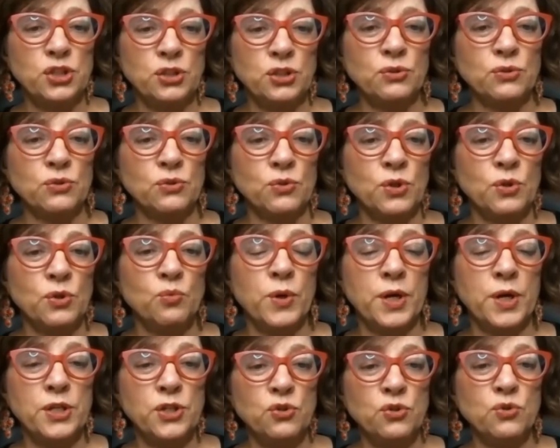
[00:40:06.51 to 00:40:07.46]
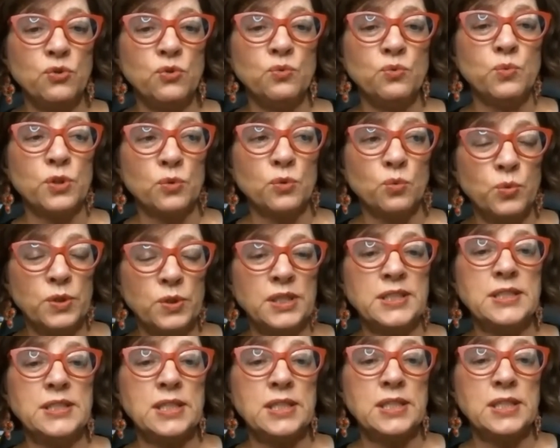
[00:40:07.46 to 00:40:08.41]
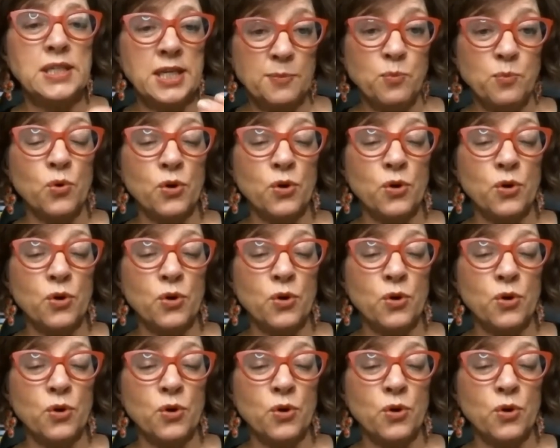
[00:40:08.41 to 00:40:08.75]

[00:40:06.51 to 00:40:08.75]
you when you were willing to keep